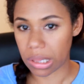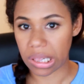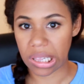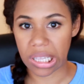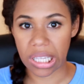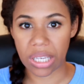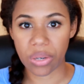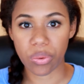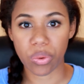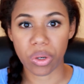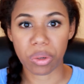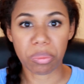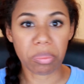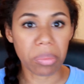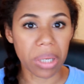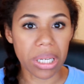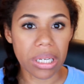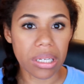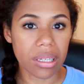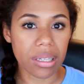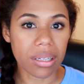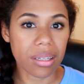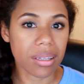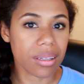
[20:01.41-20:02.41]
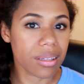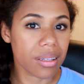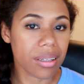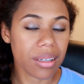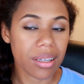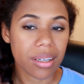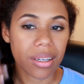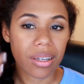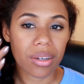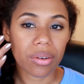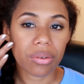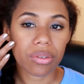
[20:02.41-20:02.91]
liquid metal,
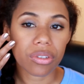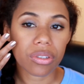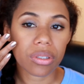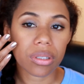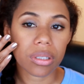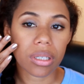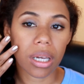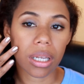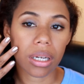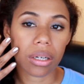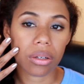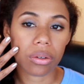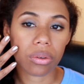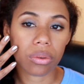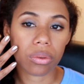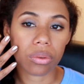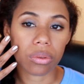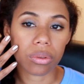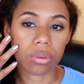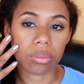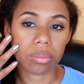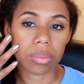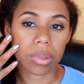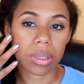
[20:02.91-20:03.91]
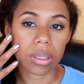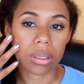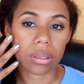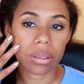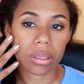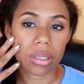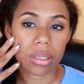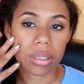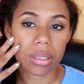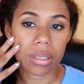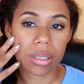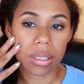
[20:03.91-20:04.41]
which is kind of cool. But
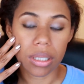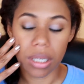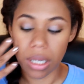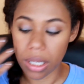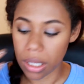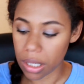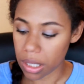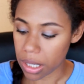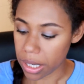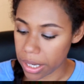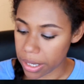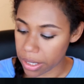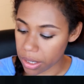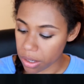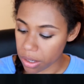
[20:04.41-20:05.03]
this is the color I